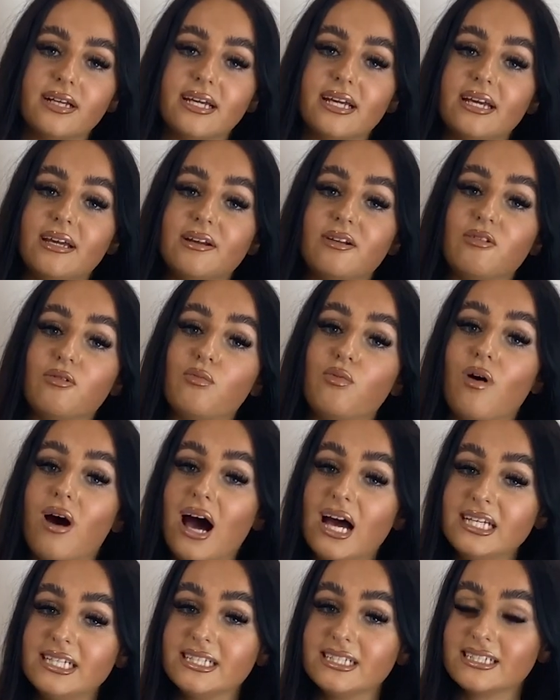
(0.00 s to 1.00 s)
it in
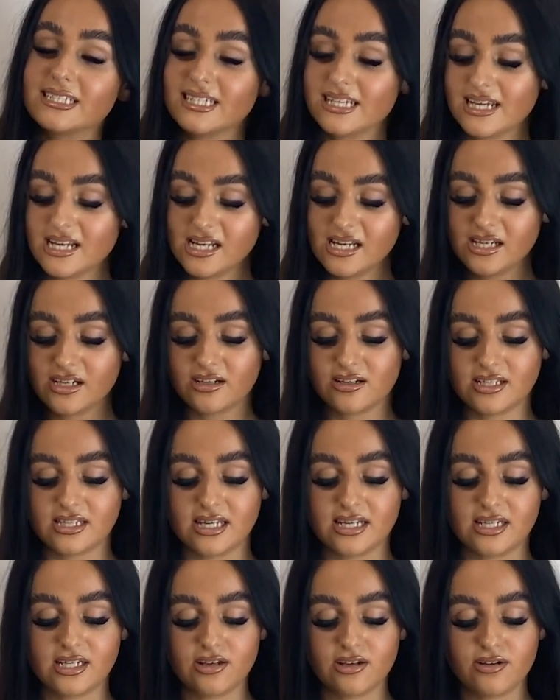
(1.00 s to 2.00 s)
white because
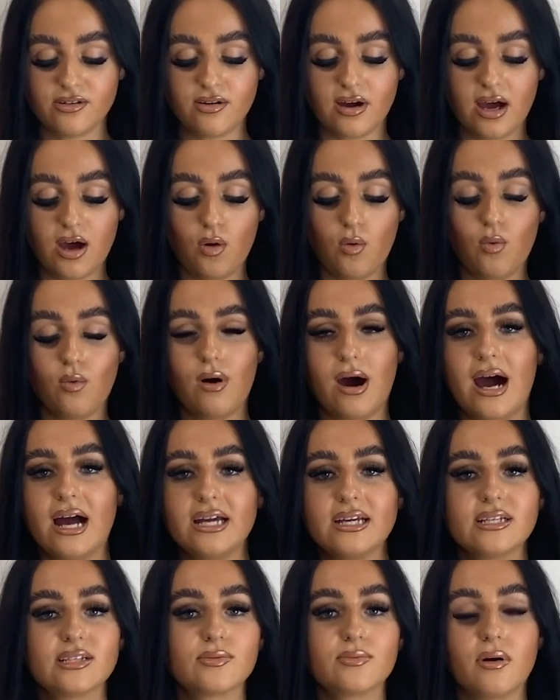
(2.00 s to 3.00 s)
I do a
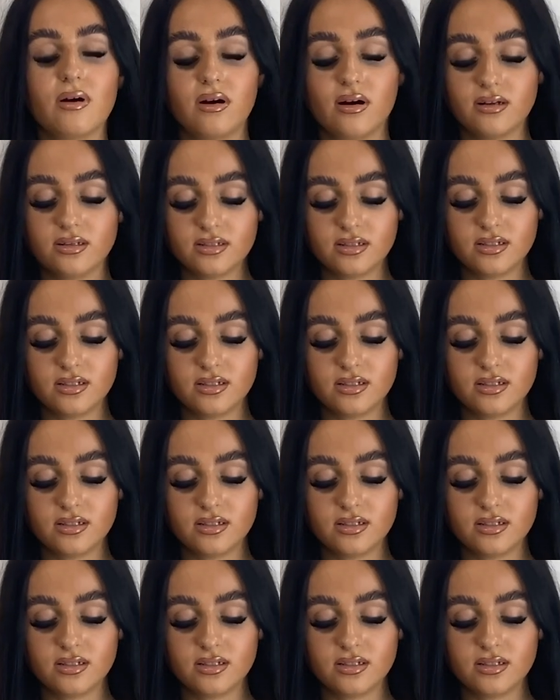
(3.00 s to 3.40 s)
white one